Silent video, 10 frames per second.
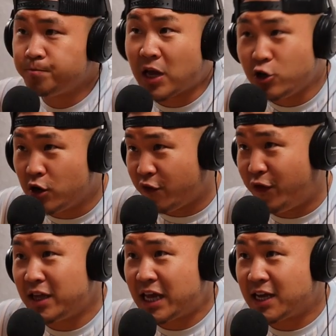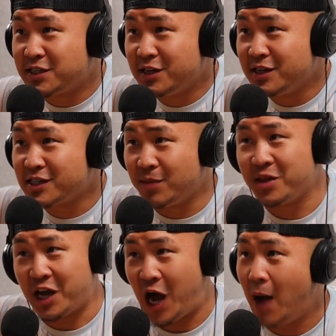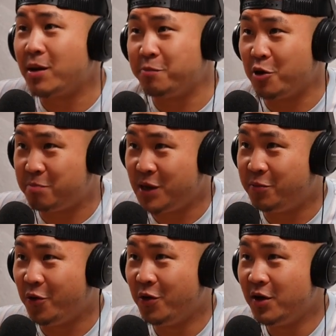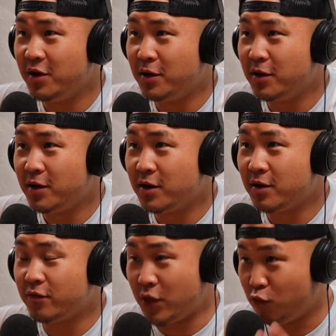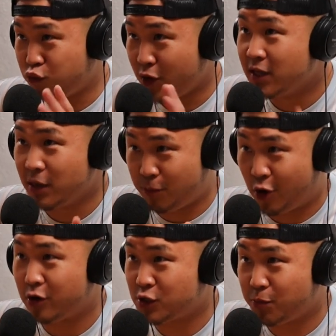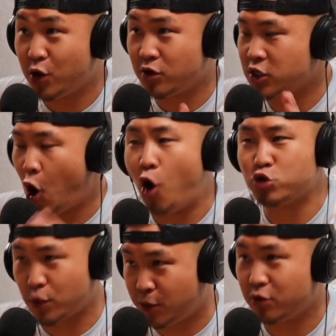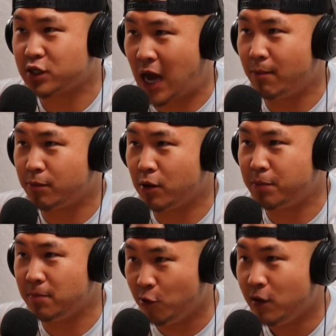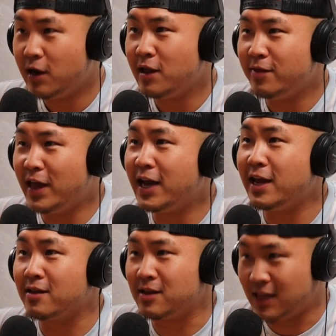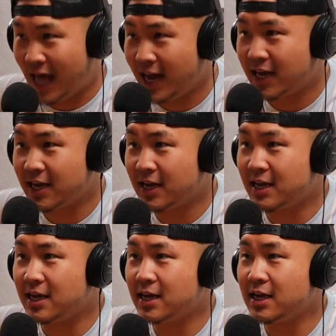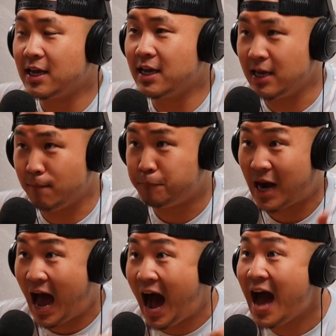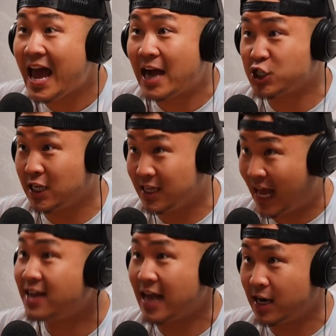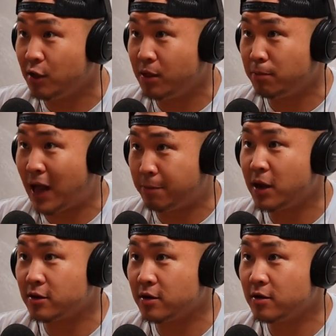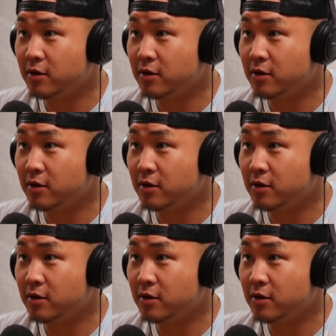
and you know the funny thing is some of the comic book people the really purest, purest, ultra purest comic book people they didn't like it but i actually like that element of black panther